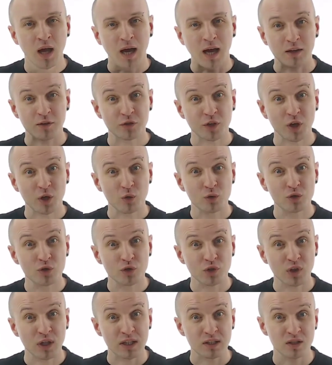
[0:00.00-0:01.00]
And now
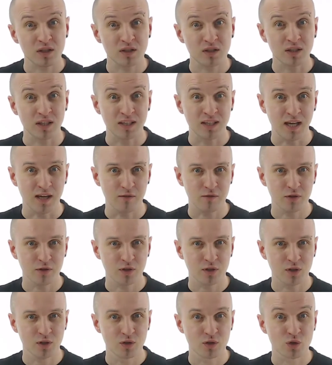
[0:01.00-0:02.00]
traces and
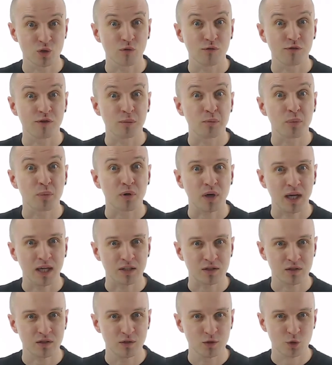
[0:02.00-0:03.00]
evidence of the
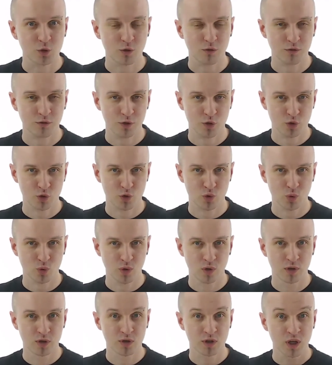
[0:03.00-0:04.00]
presence of the
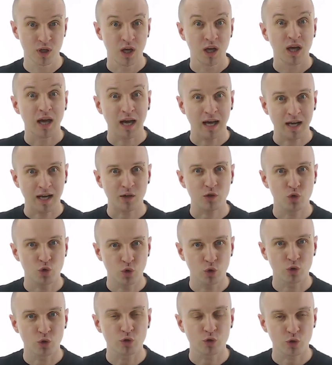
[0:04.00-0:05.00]
source and
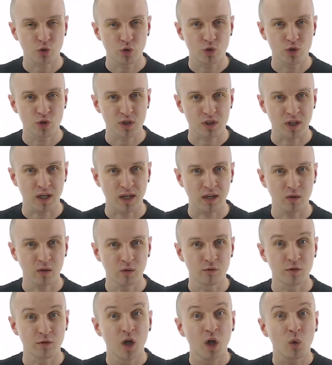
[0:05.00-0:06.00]
your true
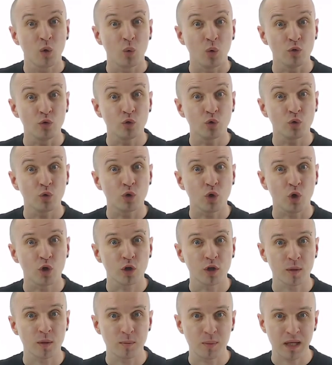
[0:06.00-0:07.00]
self will no
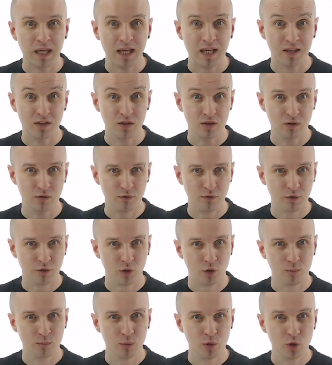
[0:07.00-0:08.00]
longer be hidden
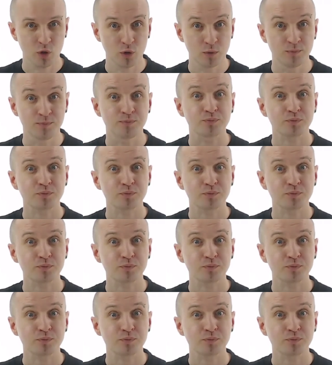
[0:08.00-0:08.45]
from you